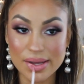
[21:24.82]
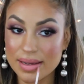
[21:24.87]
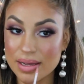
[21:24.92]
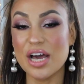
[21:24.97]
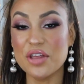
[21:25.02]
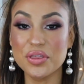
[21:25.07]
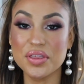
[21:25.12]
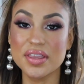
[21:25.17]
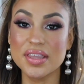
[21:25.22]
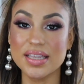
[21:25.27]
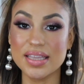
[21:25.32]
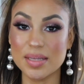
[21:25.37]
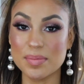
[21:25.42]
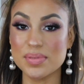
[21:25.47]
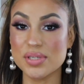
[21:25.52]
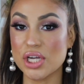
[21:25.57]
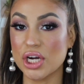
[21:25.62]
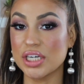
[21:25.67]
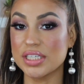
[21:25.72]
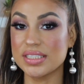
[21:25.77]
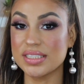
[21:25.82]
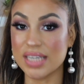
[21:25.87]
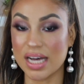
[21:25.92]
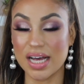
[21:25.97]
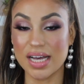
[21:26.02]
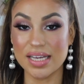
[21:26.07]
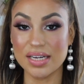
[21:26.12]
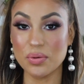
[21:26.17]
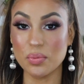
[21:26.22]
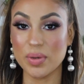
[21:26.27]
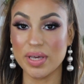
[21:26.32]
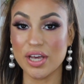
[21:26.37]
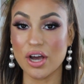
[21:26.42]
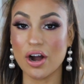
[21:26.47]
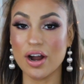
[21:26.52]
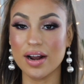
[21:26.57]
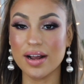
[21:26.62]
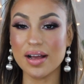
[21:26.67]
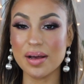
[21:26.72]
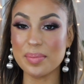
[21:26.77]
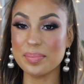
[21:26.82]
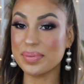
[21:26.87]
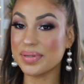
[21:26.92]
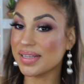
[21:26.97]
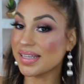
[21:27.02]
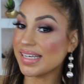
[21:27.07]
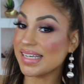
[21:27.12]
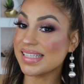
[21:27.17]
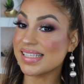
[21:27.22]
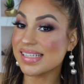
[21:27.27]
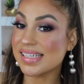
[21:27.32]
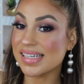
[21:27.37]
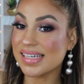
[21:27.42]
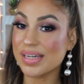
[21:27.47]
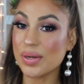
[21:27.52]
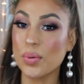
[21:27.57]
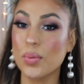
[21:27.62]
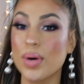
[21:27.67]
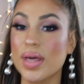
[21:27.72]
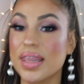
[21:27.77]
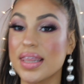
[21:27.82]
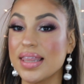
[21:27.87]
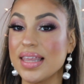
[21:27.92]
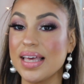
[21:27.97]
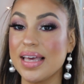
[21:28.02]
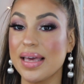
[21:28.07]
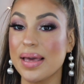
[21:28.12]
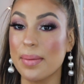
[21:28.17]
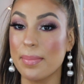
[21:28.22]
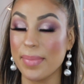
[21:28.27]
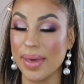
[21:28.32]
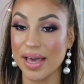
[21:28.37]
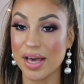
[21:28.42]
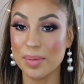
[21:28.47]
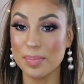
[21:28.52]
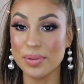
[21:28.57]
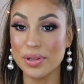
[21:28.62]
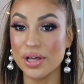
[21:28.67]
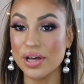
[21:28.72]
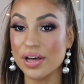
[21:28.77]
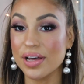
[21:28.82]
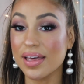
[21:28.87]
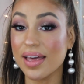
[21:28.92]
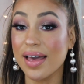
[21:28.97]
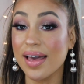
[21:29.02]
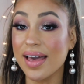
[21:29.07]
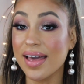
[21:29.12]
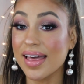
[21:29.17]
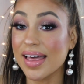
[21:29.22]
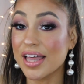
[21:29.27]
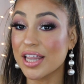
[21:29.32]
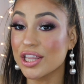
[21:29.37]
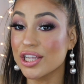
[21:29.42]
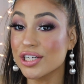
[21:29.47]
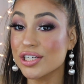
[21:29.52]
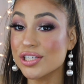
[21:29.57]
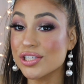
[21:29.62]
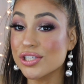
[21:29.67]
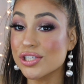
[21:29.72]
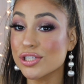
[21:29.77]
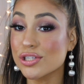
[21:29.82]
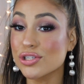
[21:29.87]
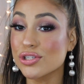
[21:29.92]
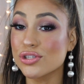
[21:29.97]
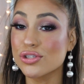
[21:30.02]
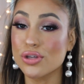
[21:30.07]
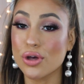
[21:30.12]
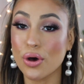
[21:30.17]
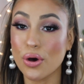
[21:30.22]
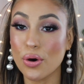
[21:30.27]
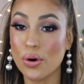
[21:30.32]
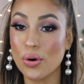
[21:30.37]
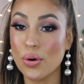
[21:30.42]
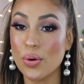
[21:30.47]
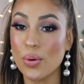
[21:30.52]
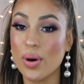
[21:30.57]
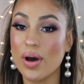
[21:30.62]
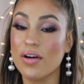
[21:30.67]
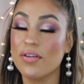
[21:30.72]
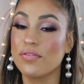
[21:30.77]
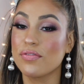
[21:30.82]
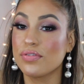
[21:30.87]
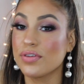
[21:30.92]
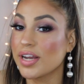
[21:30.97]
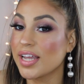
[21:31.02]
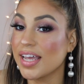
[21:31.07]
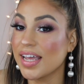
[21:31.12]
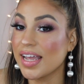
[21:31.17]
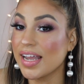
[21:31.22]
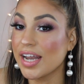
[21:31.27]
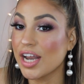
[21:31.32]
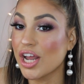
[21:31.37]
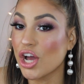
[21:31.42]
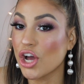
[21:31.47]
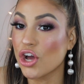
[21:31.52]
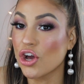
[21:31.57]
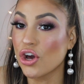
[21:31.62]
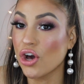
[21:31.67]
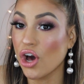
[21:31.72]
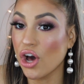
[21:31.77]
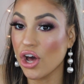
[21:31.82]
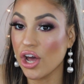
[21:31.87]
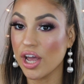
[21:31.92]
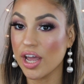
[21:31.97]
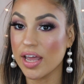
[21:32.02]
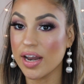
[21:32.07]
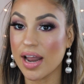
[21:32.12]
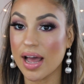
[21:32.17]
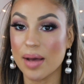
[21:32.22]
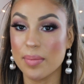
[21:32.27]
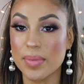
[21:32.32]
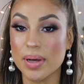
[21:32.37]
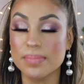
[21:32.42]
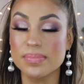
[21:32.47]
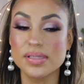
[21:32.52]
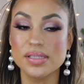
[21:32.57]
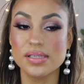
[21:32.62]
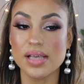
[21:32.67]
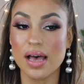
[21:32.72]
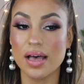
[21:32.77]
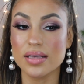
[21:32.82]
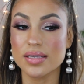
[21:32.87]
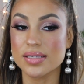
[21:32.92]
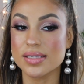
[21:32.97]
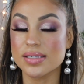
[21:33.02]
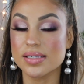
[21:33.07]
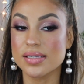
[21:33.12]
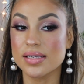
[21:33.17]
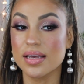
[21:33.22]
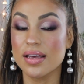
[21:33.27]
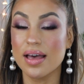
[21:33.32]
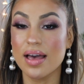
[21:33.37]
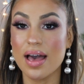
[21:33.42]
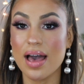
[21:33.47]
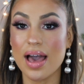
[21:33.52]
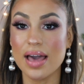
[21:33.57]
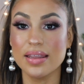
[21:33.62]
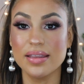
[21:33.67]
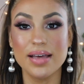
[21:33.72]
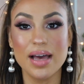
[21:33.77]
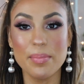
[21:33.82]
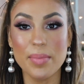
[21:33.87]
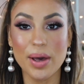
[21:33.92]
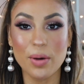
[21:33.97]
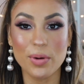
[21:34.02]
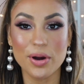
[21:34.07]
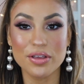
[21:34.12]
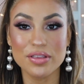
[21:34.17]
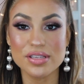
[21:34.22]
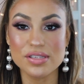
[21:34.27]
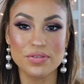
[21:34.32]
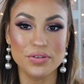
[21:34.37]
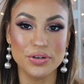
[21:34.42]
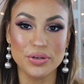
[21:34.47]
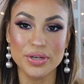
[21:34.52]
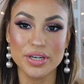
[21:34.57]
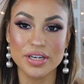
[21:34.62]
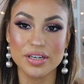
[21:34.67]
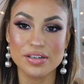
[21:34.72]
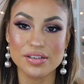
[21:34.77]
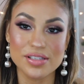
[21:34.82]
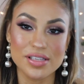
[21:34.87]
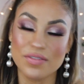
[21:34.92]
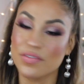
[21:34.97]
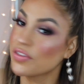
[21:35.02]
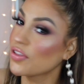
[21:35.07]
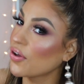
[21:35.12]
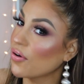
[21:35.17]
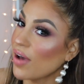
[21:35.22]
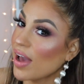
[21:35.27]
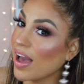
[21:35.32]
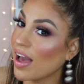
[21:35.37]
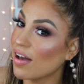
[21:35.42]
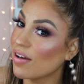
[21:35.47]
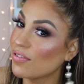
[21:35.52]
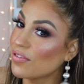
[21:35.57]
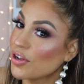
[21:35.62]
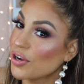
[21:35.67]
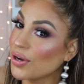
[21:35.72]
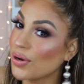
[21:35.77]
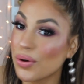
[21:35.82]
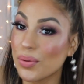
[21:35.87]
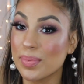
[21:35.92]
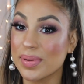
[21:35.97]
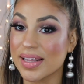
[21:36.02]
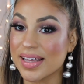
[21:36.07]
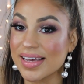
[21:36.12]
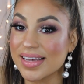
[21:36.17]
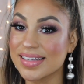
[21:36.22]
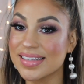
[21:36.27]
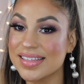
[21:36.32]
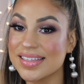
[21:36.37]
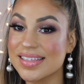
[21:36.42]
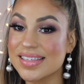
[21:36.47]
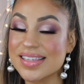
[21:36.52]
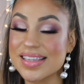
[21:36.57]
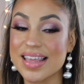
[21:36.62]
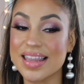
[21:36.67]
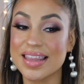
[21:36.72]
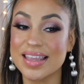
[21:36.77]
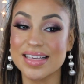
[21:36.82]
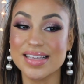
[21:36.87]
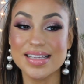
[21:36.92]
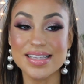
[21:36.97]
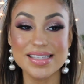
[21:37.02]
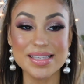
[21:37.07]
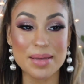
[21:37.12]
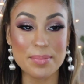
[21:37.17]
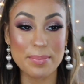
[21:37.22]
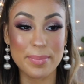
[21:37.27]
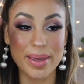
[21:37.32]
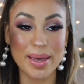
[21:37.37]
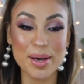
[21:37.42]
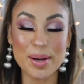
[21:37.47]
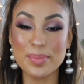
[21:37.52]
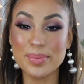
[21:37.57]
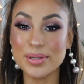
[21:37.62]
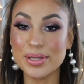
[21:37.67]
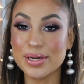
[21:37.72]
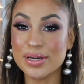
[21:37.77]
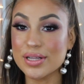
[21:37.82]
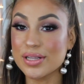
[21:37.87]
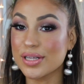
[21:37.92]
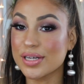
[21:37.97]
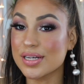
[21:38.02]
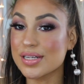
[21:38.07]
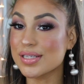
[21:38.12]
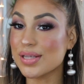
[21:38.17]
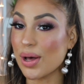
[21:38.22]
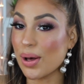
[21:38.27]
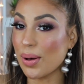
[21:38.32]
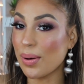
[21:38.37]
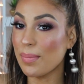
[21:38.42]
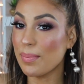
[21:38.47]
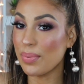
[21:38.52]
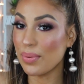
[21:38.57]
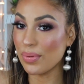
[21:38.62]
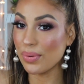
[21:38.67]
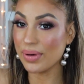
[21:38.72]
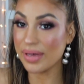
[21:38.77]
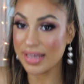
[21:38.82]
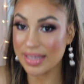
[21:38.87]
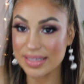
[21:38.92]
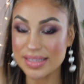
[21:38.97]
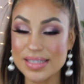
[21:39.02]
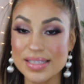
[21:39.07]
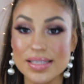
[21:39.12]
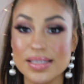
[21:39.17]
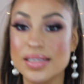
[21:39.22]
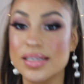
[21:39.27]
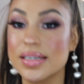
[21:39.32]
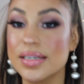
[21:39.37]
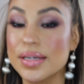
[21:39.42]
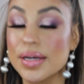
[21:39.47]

After the lips are done, we are completed with the makeup look. It looks so freaking good. I'm obsessed. I think I might wear this for New Year's, even though I have no plans. This makeup look looks on point.